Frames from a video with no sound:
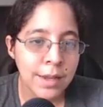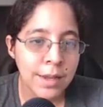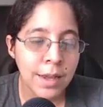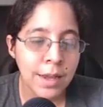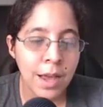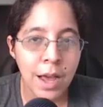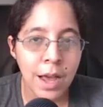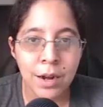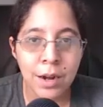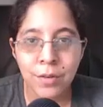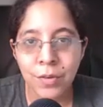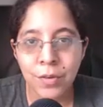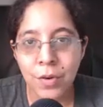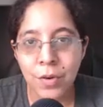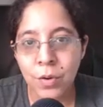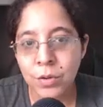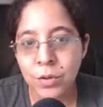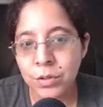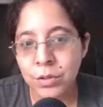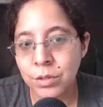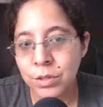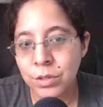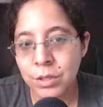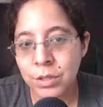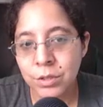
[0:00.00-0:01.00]
And of
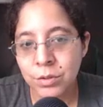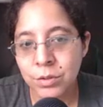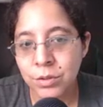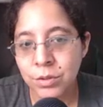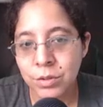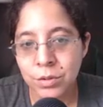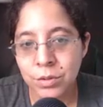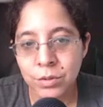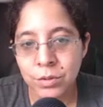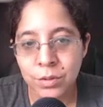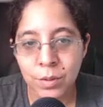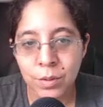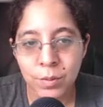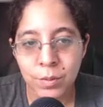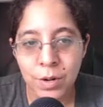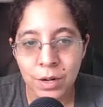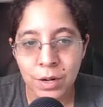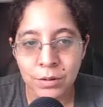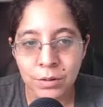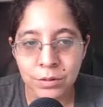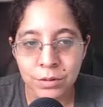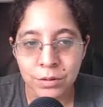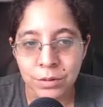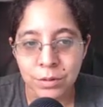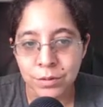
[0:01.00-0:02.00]
course, you need to use a
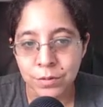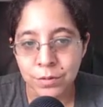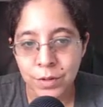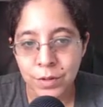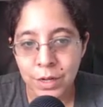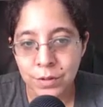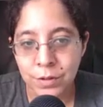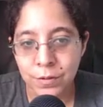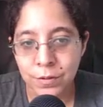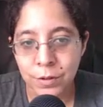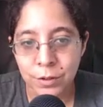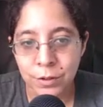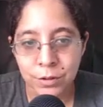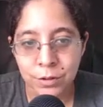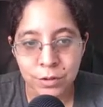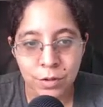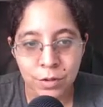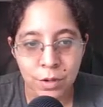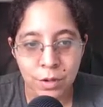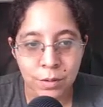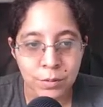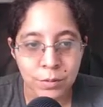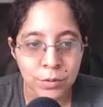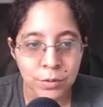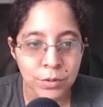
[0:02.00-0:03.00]
browser, Firefox,
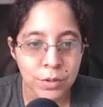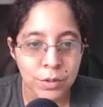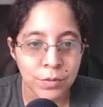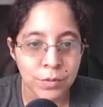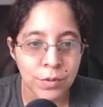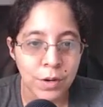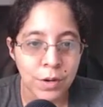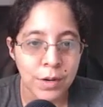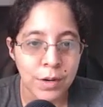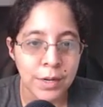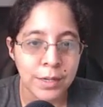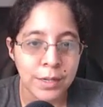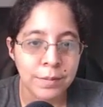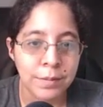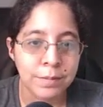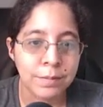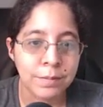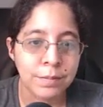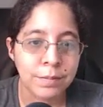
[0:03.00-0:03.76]
Chrome, or Safari.